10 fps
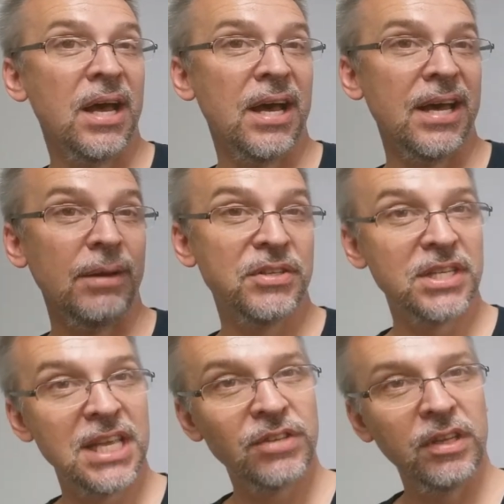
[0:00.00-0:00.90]
It was
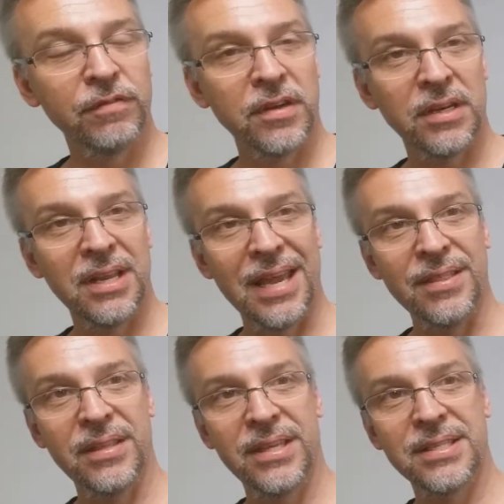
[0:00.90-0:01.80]
successfully funded,
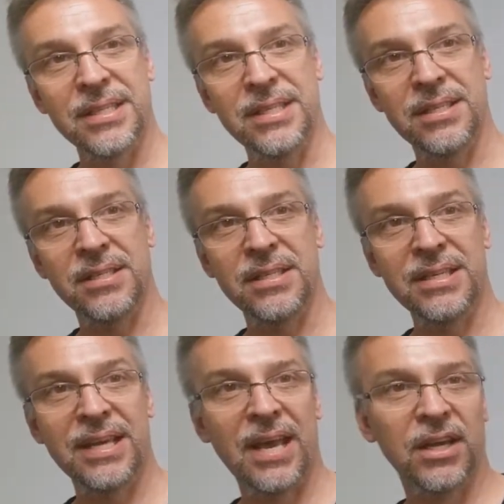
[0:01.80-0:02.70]
and this is
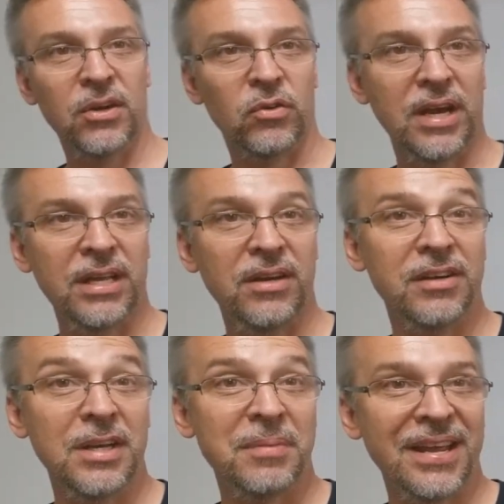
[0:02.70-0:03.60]
the deck right
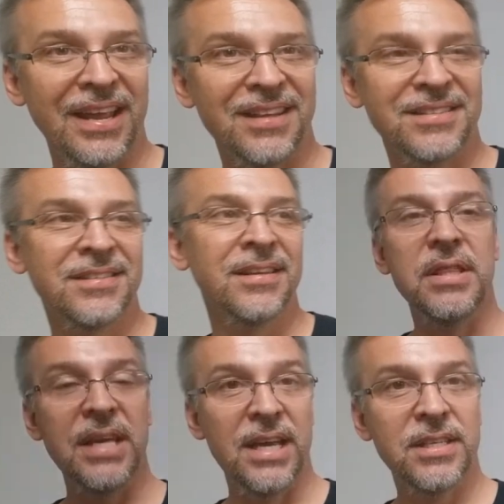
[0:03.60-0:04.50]
here in my hands.
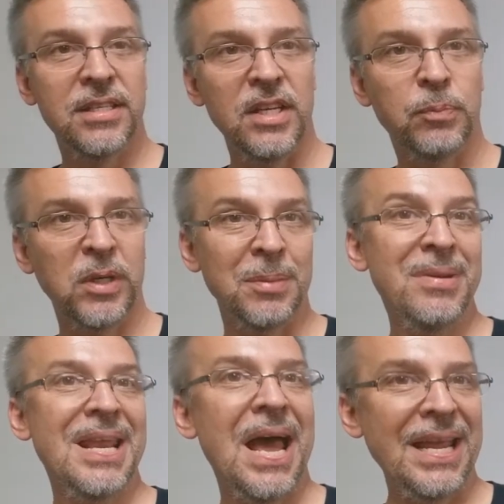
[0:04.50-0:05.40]
This is
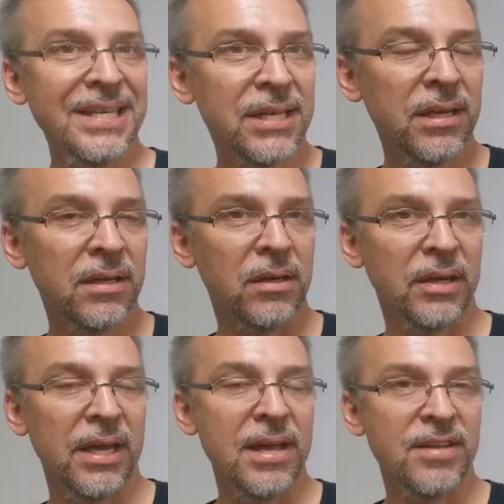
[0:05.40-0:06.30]
Prism Knight,
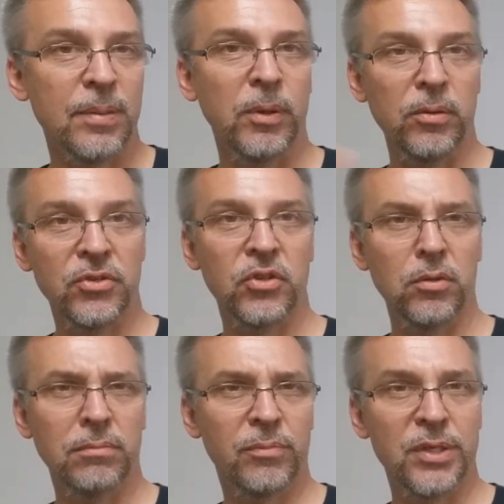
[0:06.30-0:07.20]
okay, as opposed
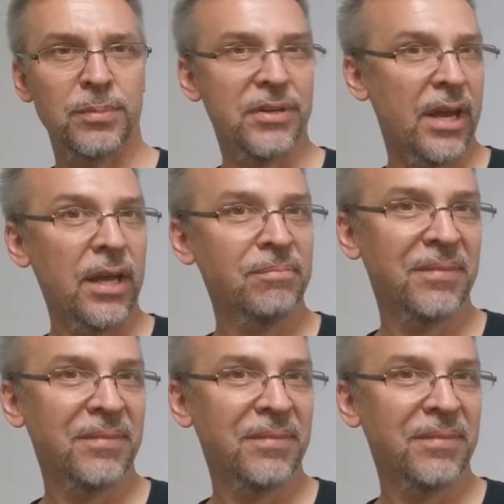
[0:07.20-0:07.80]
to Prism Day.